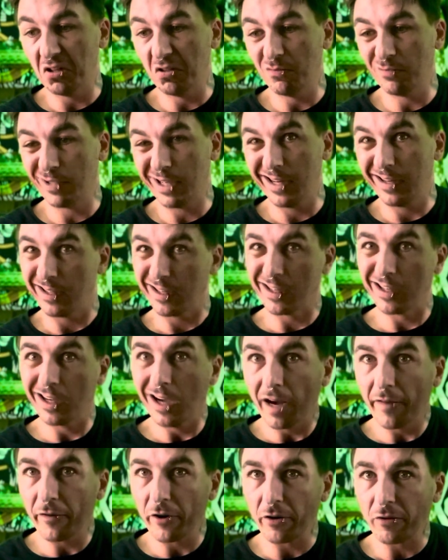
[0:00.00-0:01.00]
kind of
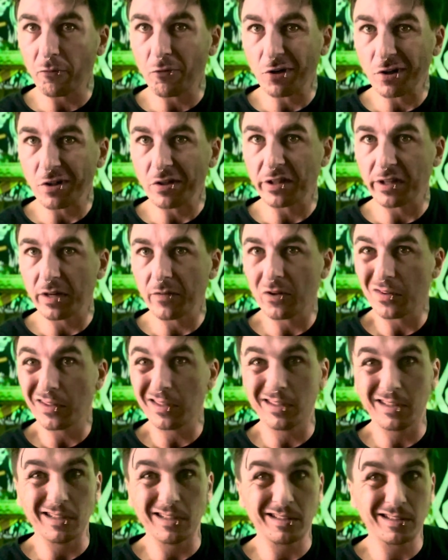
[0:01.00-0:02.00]
covered really everything
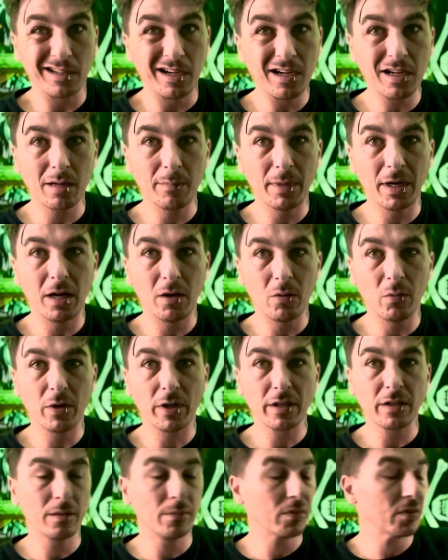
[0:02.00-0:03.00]
you can talk about when it
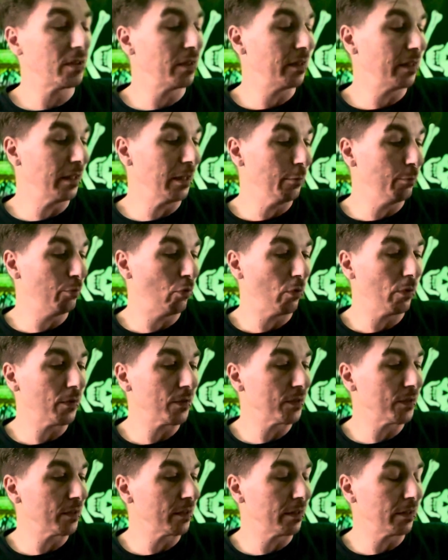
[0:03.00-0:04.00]
comes to the
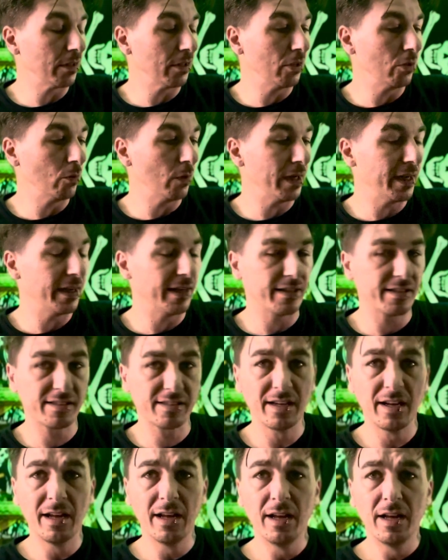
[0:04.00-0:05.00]
imports into the U.S.
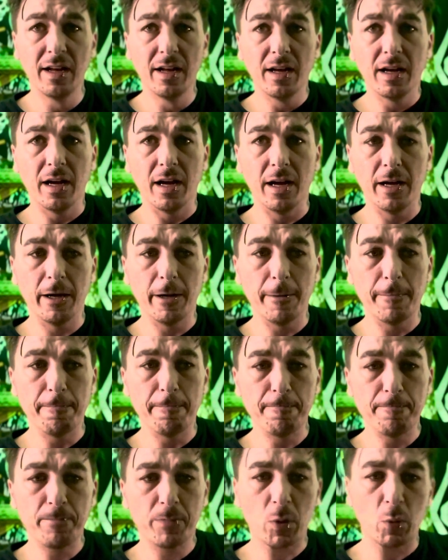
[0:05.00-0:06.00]

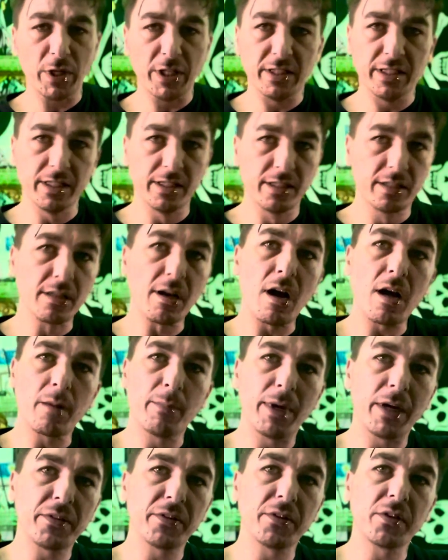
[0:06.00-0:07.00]
We did talk
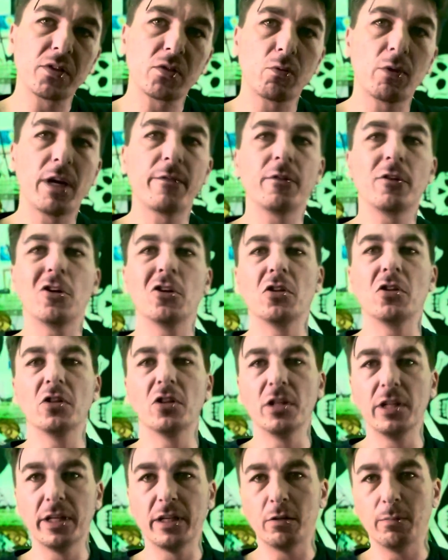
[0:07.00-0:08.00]
about this rifle a
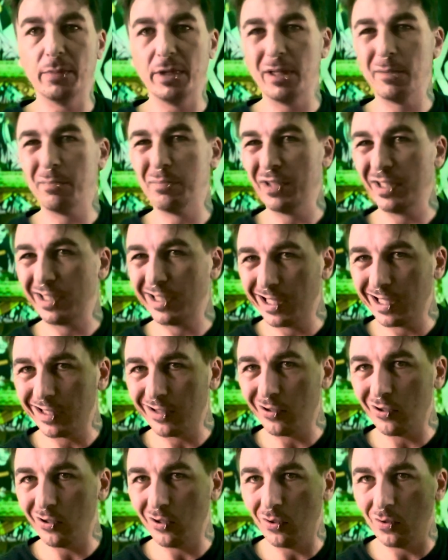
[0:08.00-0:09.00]
little bit, but not a
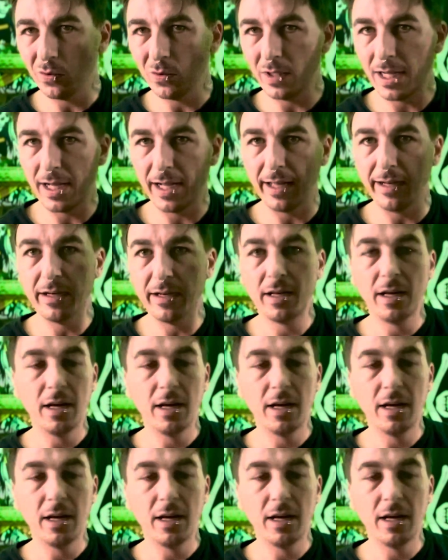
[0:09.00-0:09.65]
whole lot.